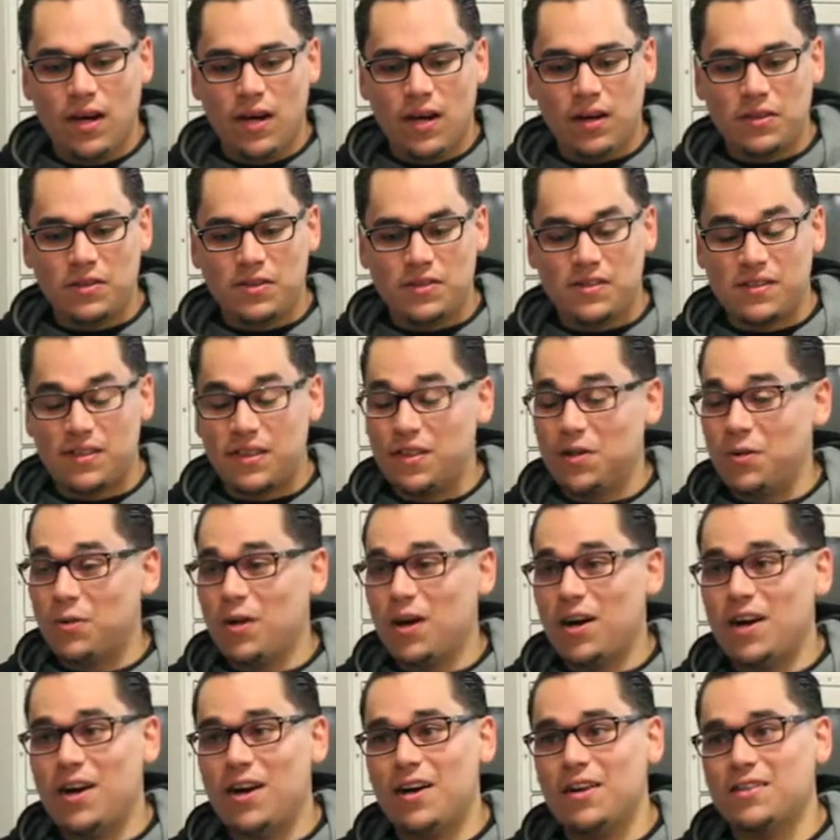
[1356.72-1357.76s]
I was in the
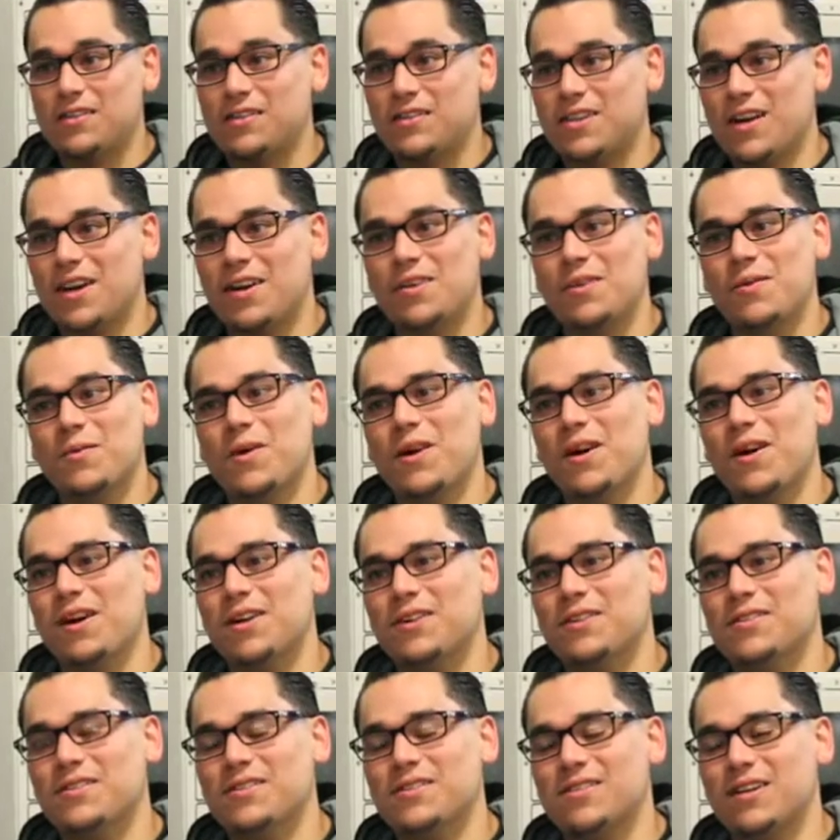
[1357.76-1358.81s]
warehouse, out of the
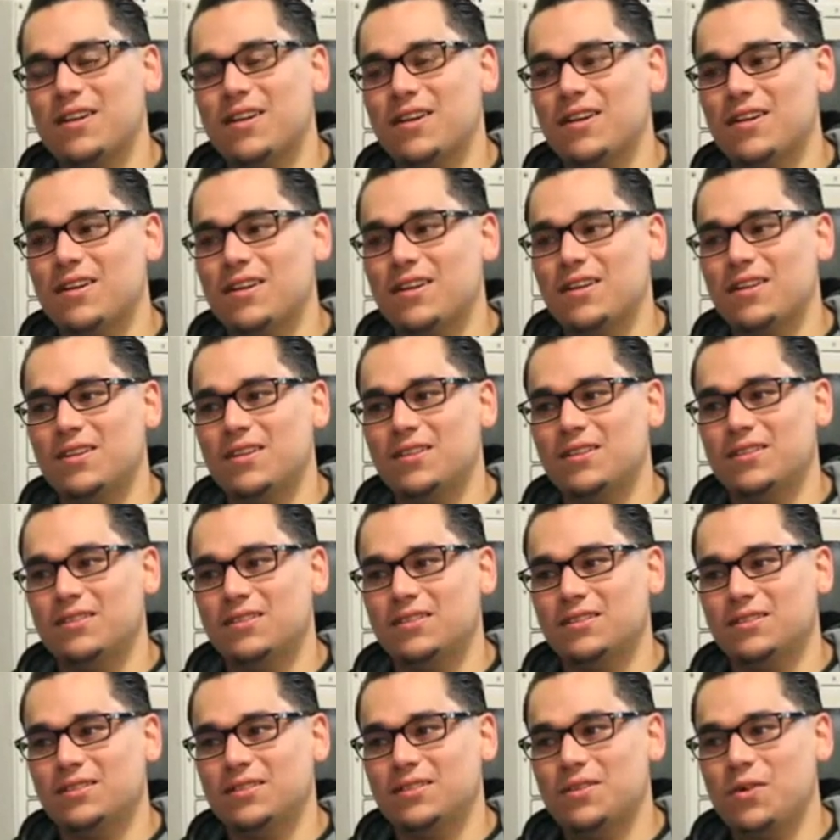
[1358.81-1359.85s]
warehouse,
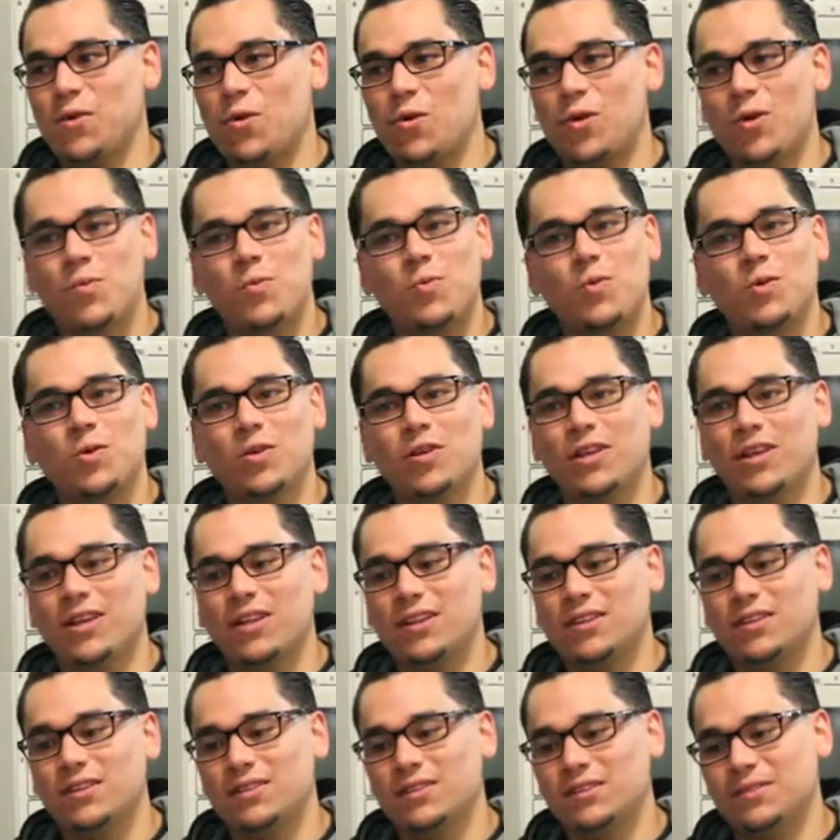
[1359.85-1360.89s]
order
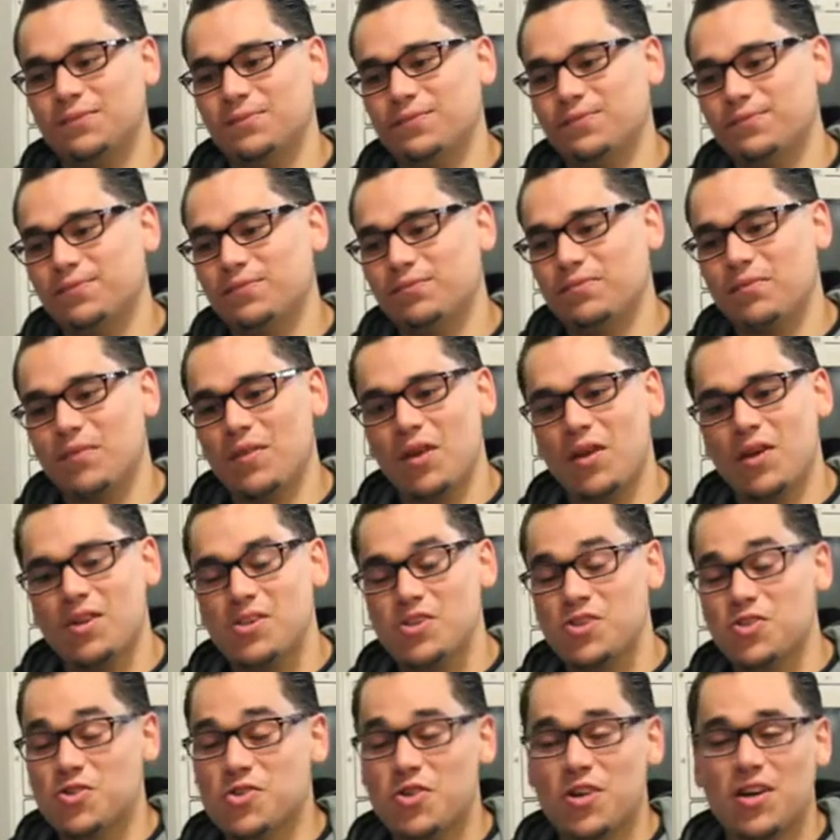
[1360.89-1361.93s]
pooling,
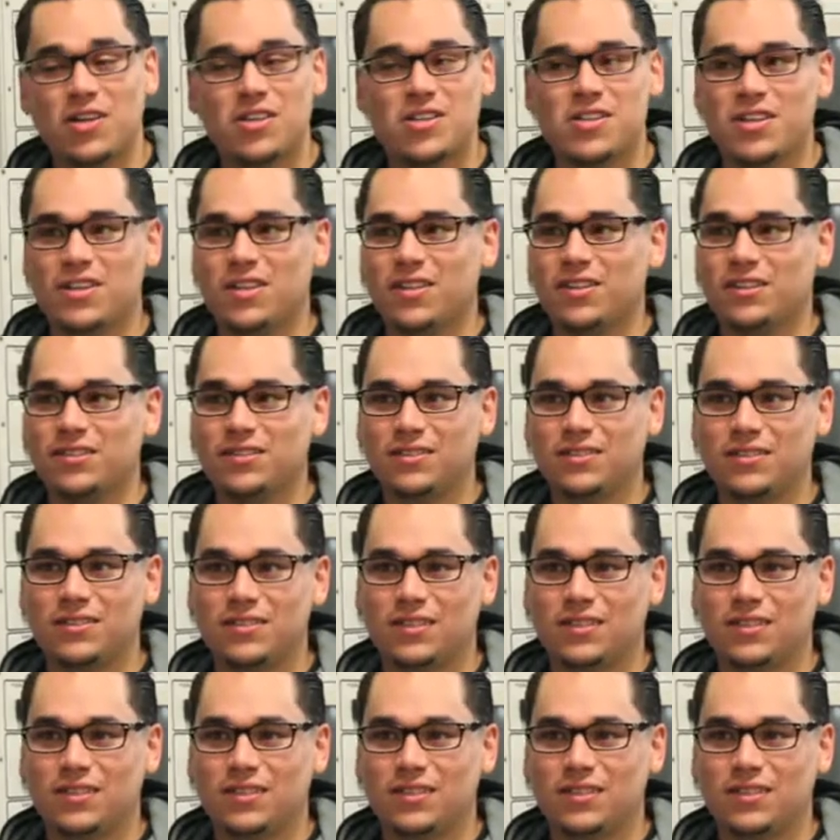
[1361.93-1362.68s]
construction,